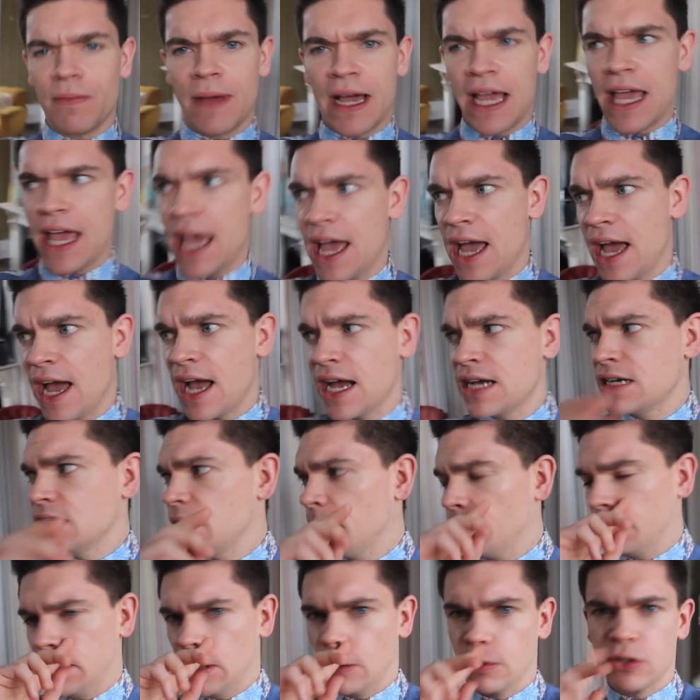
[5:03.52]
for my hair,
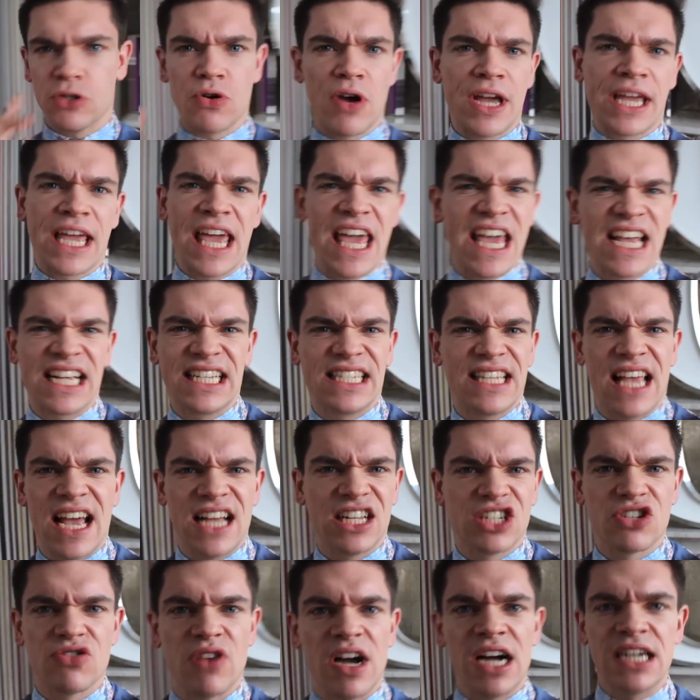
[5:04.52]
blow drying it,
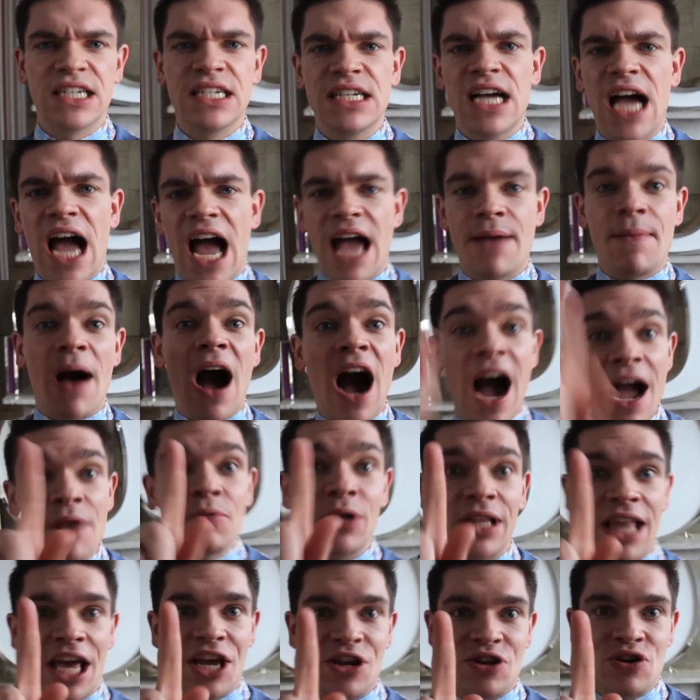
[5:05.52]
etc. Um, I
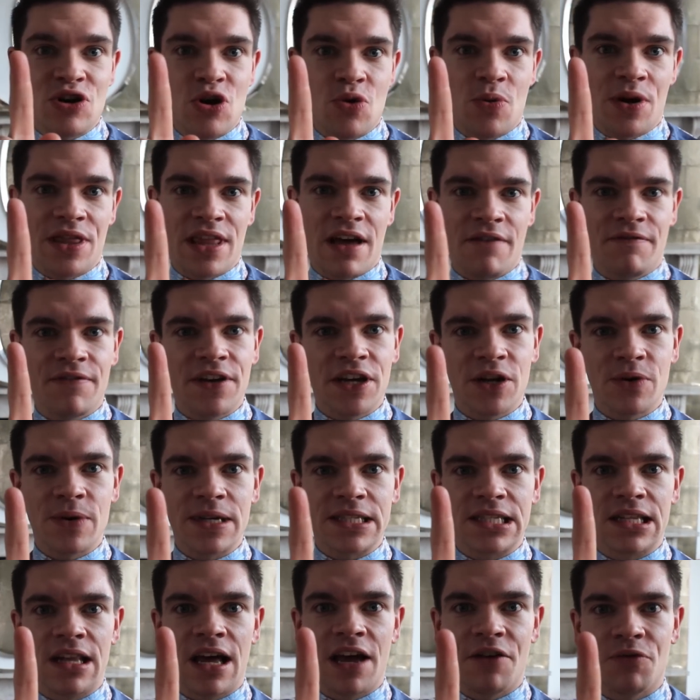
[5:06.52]
will let you know when that video
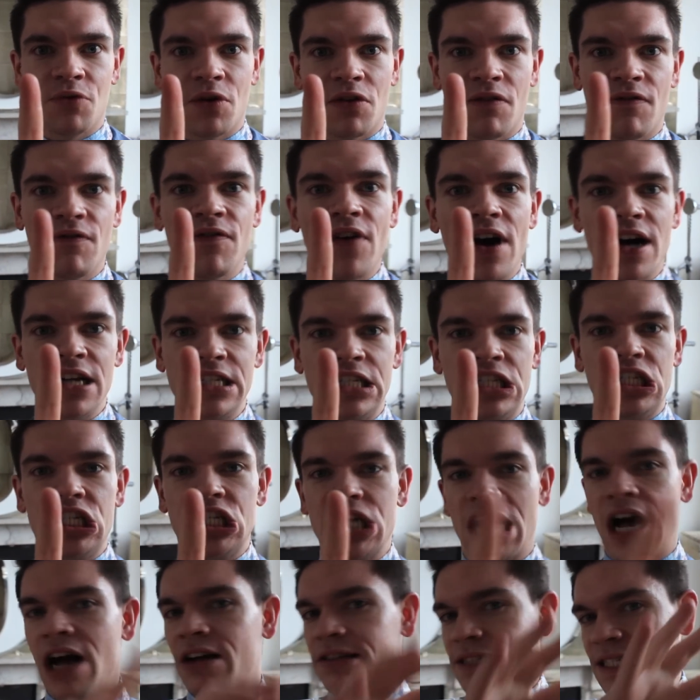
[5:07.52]
is live with
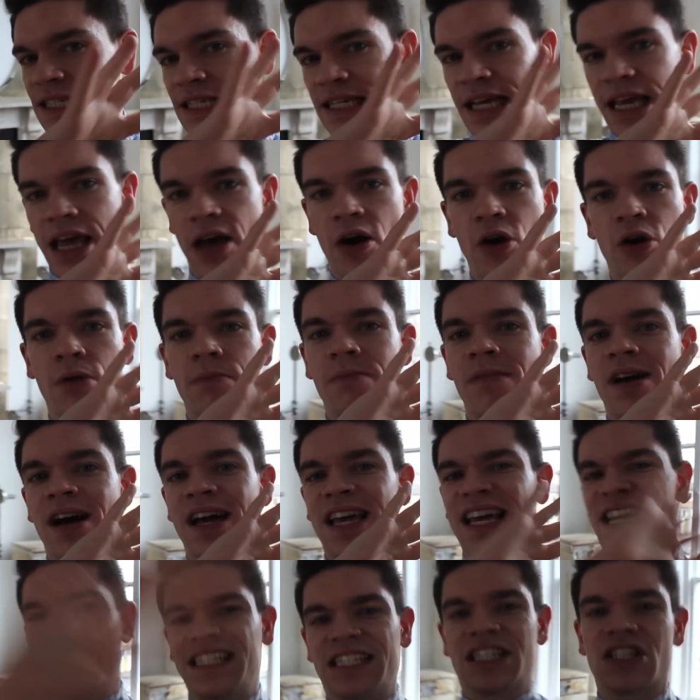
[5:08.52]
Fudge. I'll stick it on
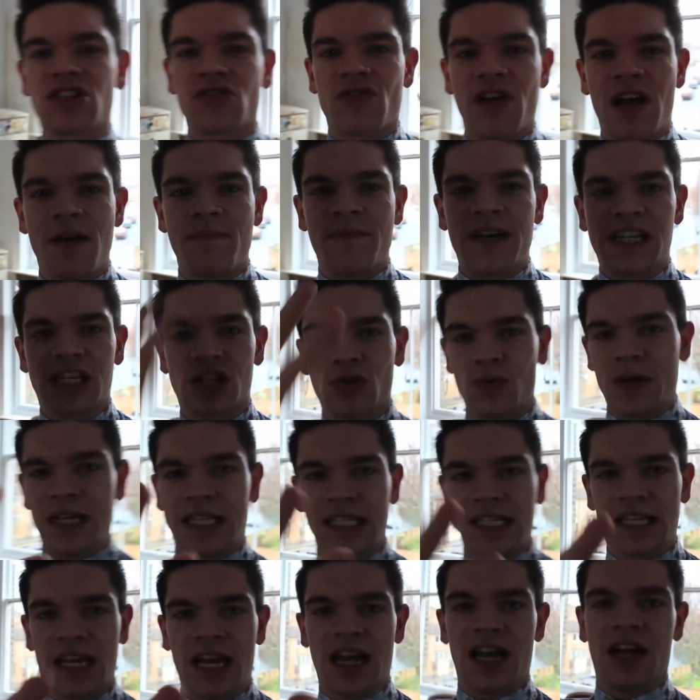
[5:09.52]
my Instagram, my
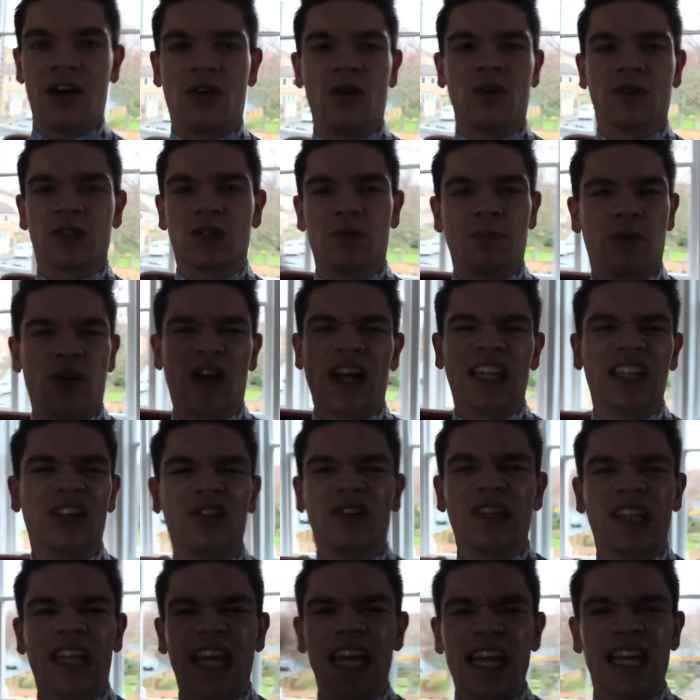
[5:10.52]
Twitter. I'll also put a
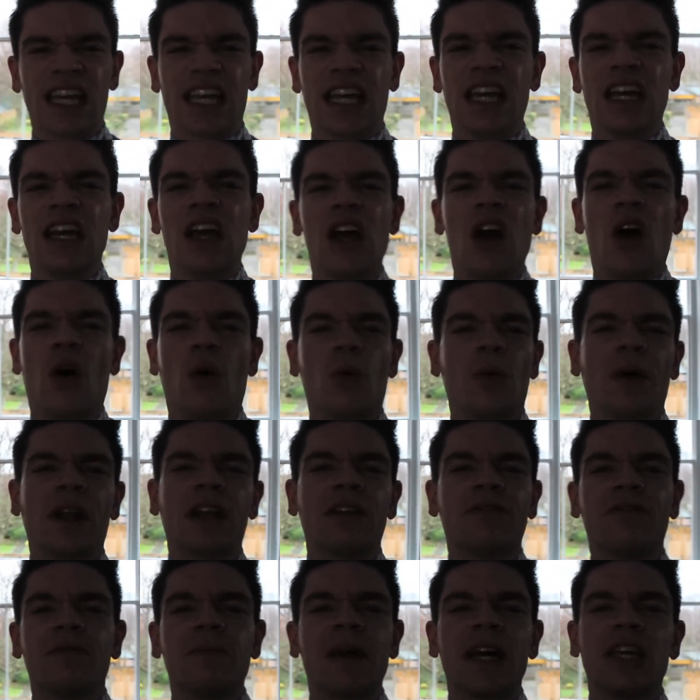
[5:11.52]
little link on
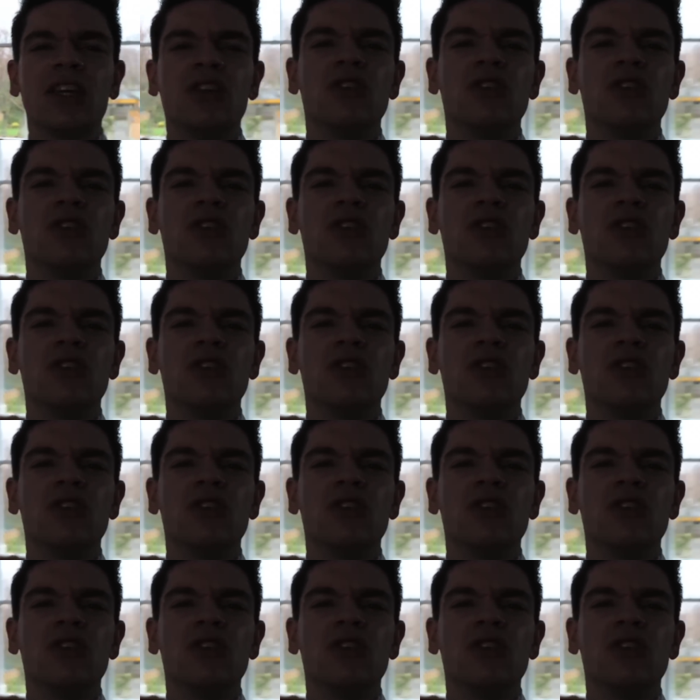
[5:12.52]
one of my